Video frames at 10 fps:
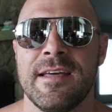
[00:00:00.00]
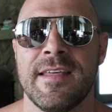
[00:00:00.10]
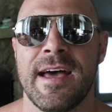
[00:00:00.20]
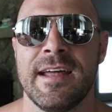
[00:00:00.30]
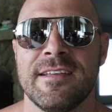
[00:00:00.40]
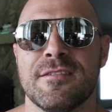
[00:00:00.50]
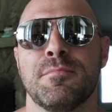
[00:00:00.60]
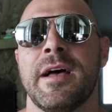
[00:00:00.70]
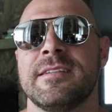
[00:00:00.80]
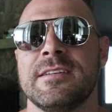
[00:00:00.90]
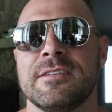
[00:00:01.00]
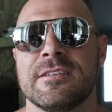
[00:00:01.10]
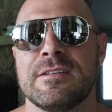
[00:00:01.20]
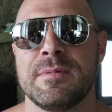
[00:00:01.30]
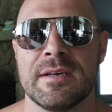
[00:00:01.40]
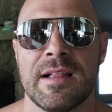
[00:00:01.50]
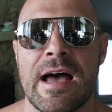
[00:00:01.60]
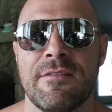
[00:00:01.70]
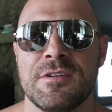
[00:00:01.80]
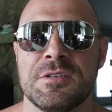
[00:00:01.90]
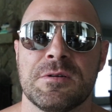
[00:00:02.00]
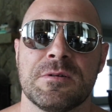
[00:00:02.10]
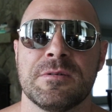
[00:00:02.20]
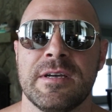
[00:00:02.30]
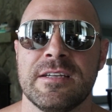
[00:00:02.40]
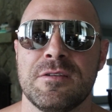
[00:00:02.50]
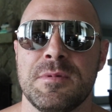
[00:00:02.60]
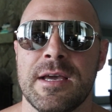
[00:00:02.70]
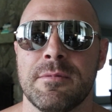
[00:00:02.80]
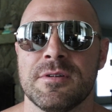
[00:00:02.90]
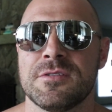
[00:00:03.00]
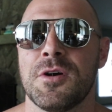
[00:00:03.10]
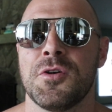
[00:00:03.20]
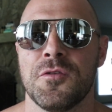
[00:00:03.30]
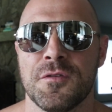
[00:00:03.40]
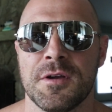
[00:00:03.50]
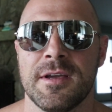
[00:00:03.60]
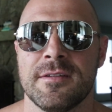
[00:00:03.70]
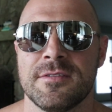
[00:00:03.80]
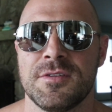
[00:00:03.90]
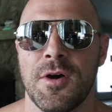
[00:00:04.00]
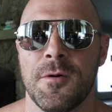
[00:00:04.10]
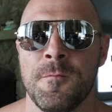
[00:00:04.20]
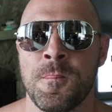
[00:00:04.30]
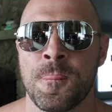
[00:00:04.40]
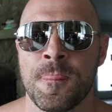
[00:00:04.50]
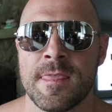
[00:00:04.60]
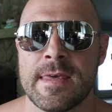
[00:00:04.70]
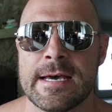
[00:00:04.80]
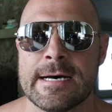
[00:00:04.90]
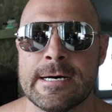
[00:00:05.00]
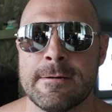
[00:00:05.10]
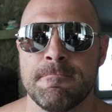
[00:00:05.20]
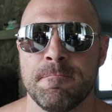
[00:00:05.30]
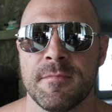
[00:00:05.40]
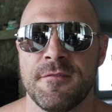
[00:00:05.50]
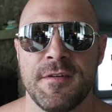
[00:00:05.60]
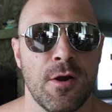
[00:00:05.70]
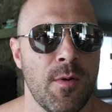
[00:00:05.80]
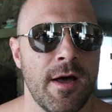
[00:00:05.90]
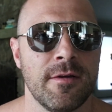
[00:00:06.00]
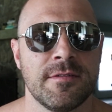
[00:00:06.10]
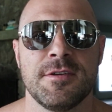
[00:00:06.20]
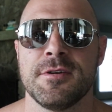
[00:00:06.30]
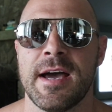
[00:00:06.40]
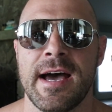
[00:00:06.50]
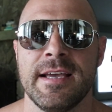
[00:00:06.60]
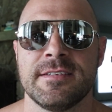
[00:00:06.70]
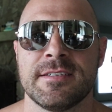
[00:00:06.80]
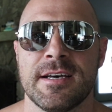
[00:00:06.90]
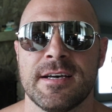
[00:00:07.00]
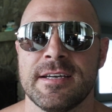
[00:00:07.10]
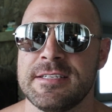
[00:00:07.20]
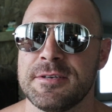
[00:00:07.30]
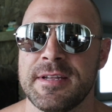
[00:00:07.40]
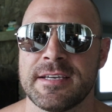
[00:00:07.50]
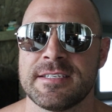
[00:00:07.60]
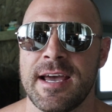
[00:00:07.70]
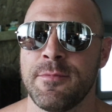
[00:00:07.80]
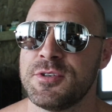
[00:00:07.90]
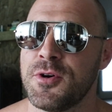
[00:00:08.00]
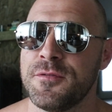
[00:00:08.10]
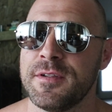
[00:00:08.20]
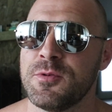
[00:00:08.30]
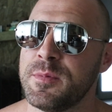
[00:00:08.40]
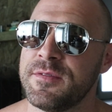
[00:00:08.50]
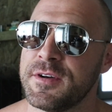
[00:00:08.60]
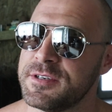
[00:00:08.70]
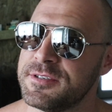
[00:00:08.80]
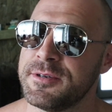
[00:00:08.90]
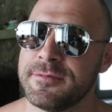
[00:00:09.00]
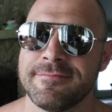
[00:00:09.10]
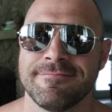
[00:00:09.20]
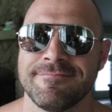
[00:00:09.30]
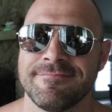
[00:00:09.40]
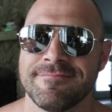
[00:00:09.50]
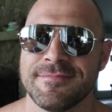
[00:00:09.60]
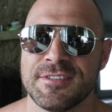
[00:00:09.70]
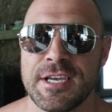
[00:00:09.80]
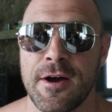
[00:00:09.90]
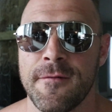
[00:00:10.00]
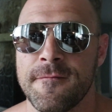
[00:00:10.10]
that it's a blessing just to be alive in general and to be able to start over again. So farewell to you guys until next time, which hopefully will be very soon. See y'all.